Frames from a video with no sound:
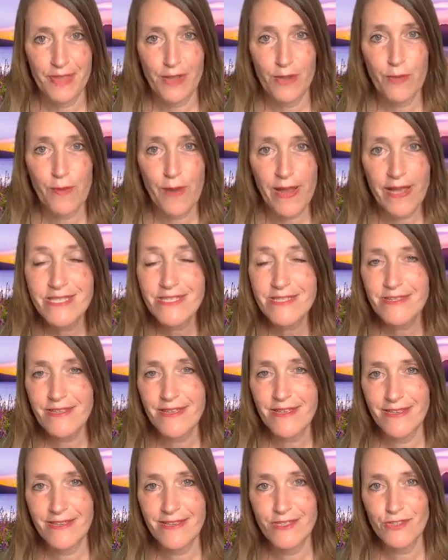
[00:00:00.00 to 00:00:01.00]
Grace
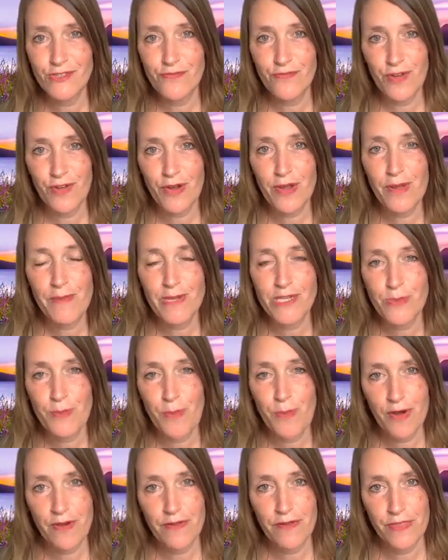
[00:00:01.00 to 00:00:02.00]
is very much a
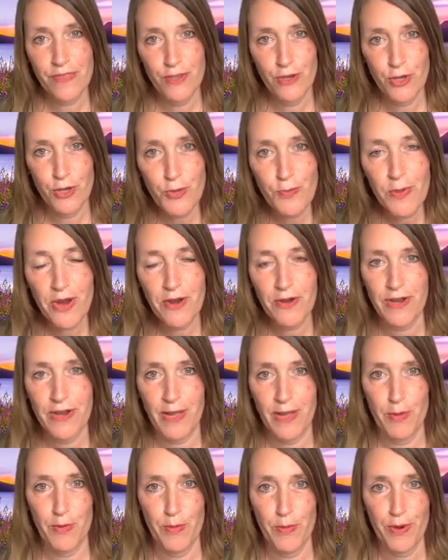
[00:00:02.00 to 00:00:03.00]
part of the new
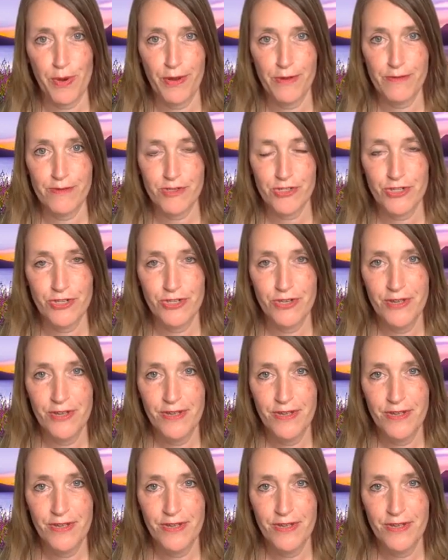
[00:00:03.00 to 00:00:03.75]
paradigm approach.